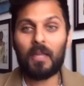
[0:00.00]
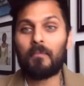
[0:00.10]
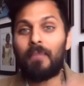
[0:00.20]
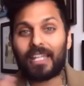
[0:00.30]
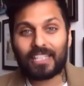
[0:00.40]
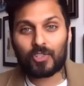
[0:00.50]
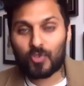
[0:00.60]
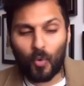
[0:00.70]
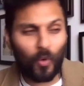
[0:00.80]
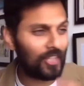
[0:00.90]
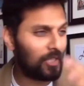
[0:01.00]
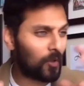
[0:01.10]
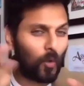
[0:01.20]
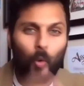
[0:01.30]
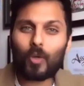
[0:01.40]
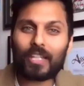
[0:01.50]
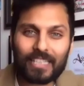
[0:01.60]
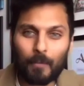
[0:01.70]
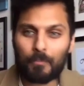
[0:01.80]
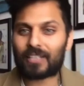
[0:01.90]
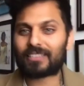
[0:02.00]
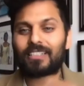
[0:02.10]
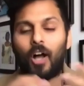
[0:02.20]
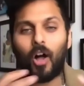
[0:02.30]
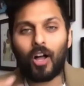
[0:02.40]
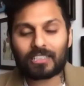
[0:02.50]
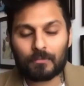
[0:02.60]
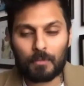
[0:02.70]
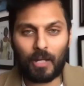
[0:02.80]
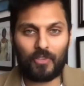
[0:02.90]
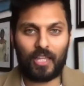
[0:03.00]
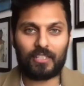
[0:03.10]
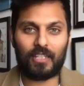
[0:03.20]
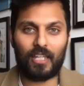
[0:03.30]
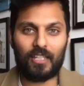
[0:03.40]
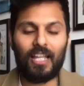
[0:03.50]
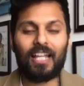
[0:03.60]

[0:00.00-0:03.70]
making sure that you're calling that person to ask them about that day.